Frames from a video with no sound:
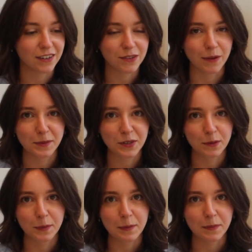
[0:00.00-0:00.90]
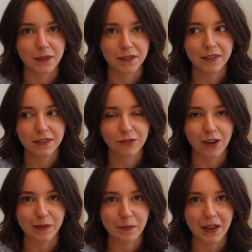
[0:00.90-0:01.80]
So I'm sure people
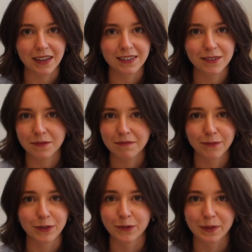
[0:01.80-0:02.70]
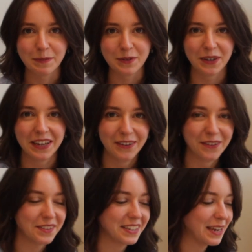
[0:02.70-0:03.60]
driving past wonder what I'm doing
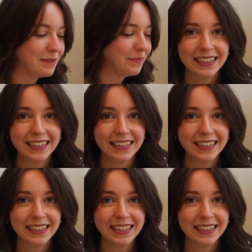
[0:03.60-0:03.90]
all the time.